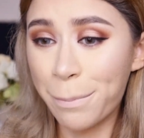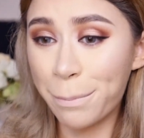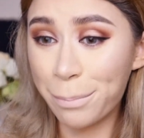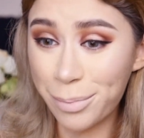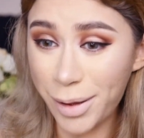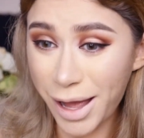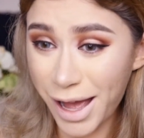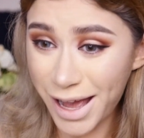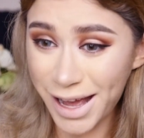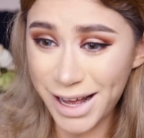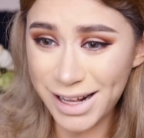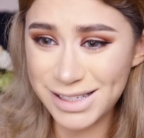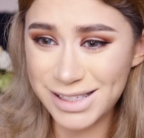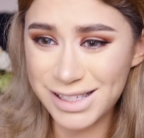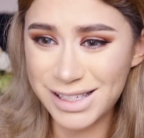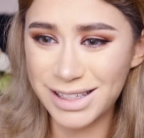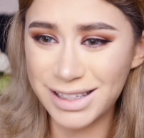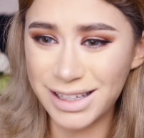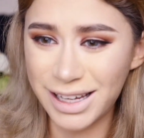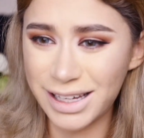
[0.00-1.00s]

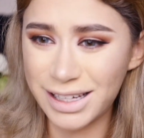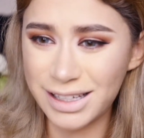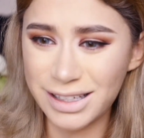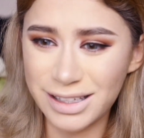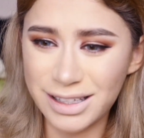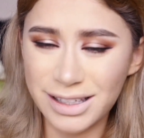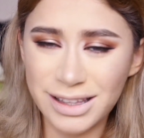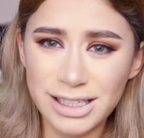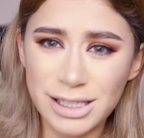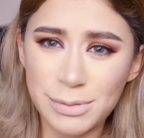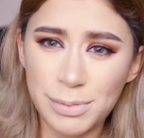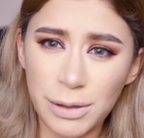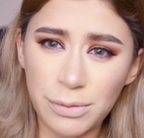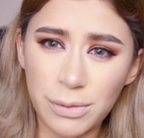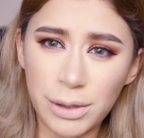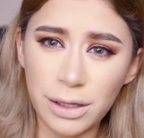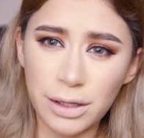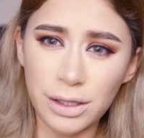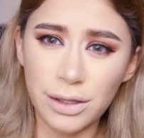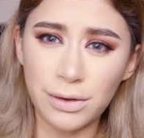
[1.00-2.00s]
But like, let's be
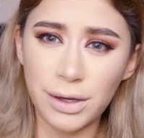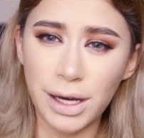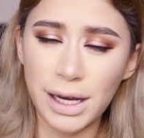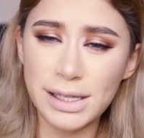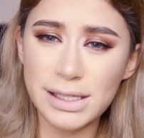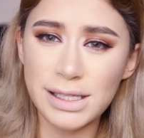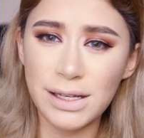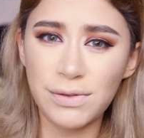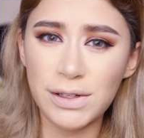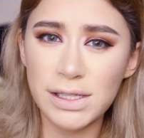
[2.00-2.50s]
real, you guys.